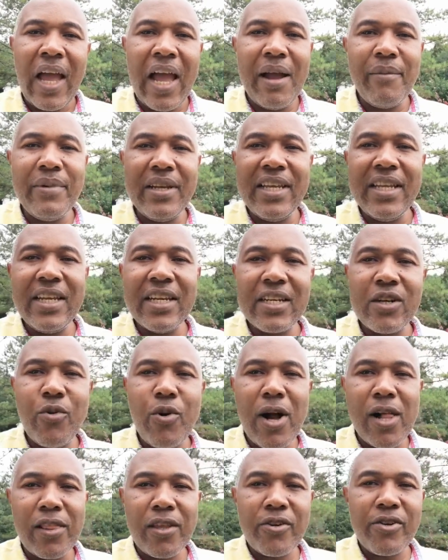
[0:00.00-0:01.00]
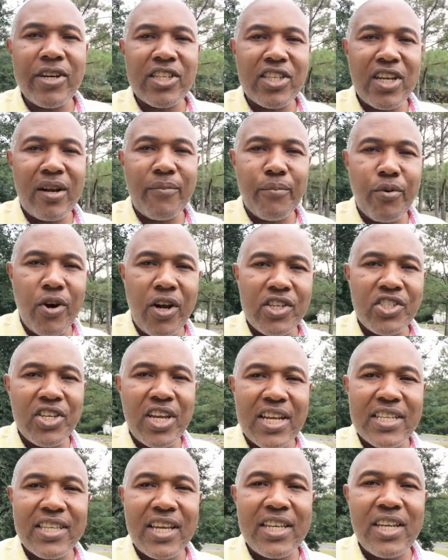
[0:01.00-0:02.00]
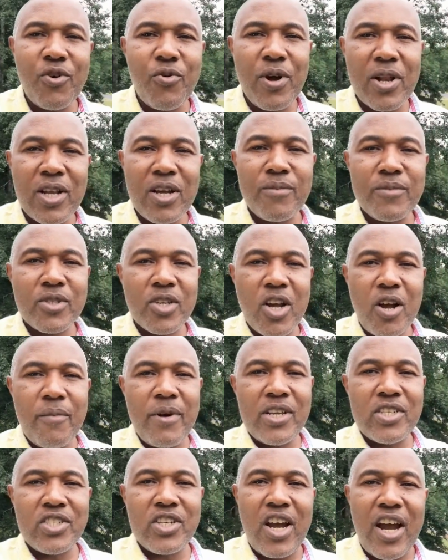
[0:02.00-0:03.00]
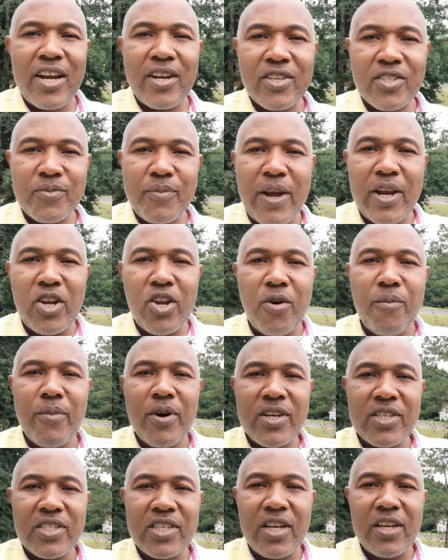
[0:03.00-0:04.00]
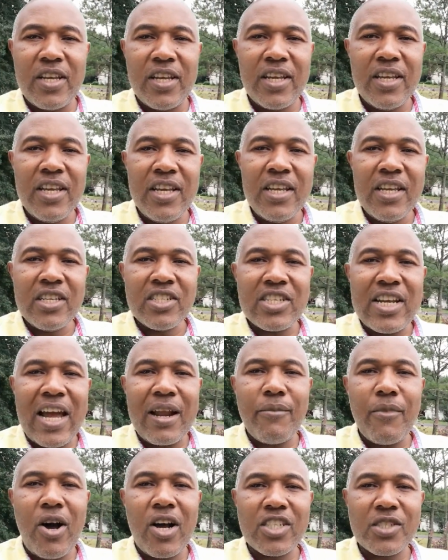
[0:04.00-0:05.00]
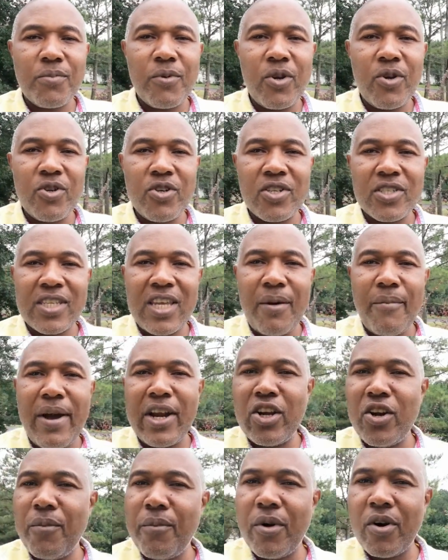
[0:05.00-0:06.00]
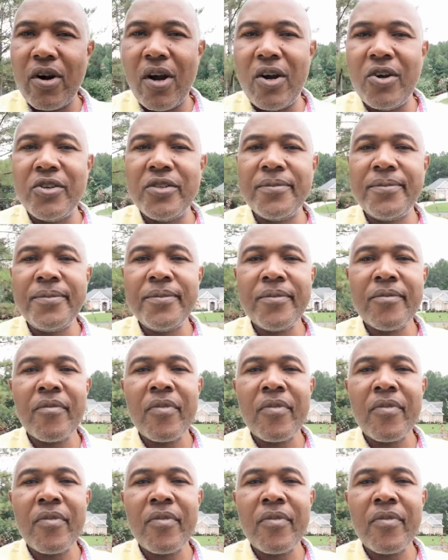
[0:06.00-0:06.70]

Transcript: I'm leading the Wealth Creation Project, and you're welcome to come and join us. My number is in the chat box below. Just get my number out.